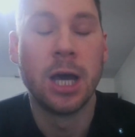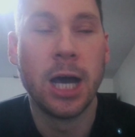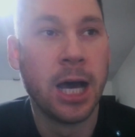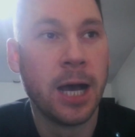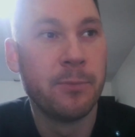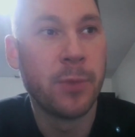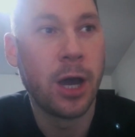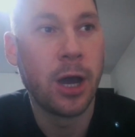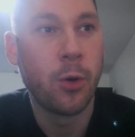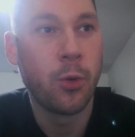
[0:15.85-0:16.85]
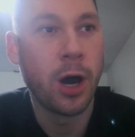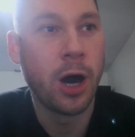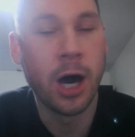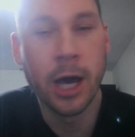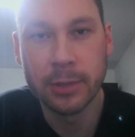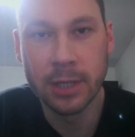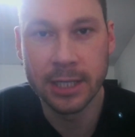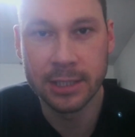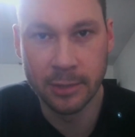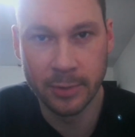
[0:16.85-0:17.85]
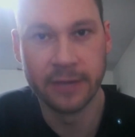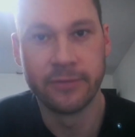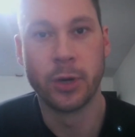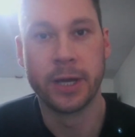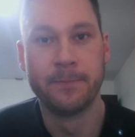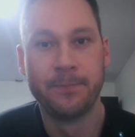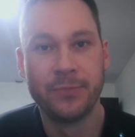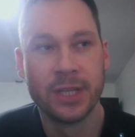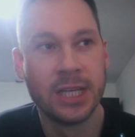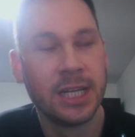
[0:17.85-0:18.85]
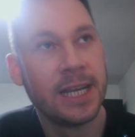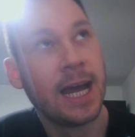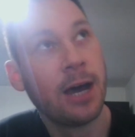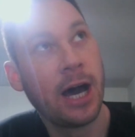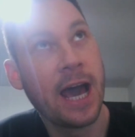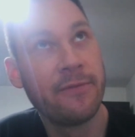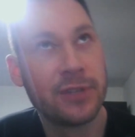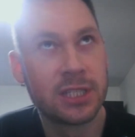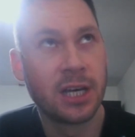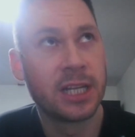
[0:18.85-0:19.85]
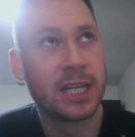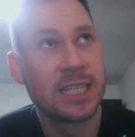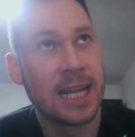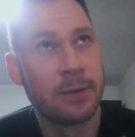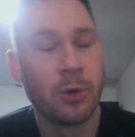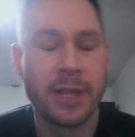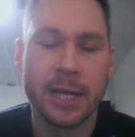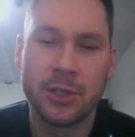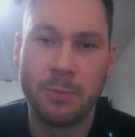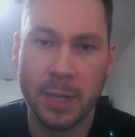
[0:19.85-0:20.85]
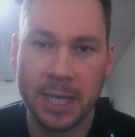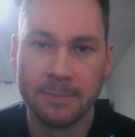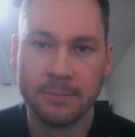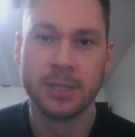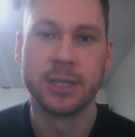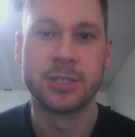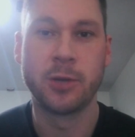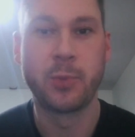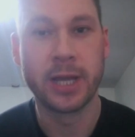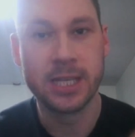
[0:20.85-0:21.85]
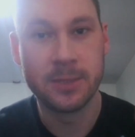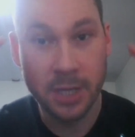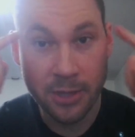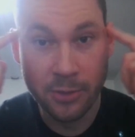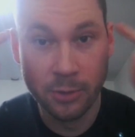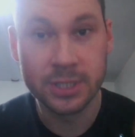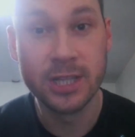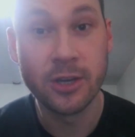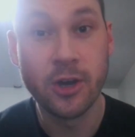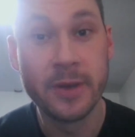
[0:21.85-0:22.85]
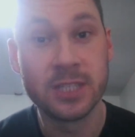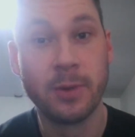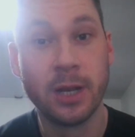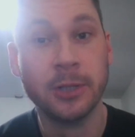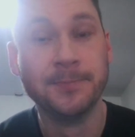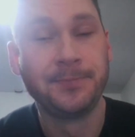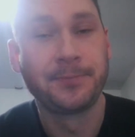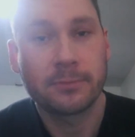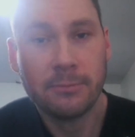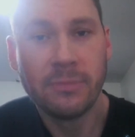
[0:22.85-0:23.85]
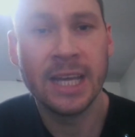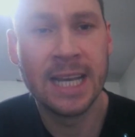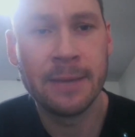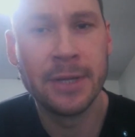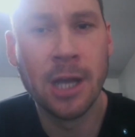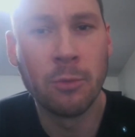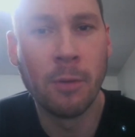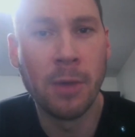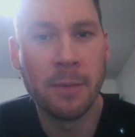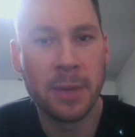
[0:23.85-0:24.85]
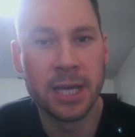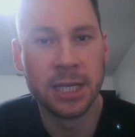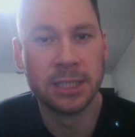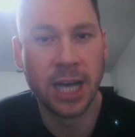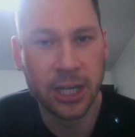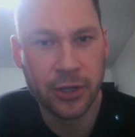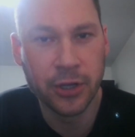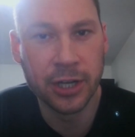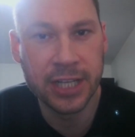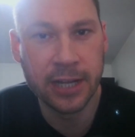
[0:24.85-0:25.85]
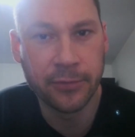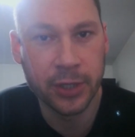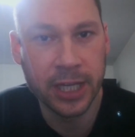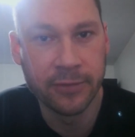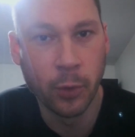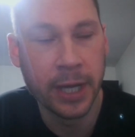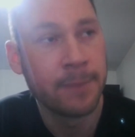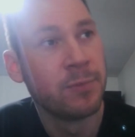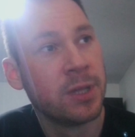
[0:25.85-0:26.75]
I would like to do a giveaway. Now, I haven't decided exactly what that should be, so please put your thoughts in the comments below and let me know what might be a good idea for a giveaway.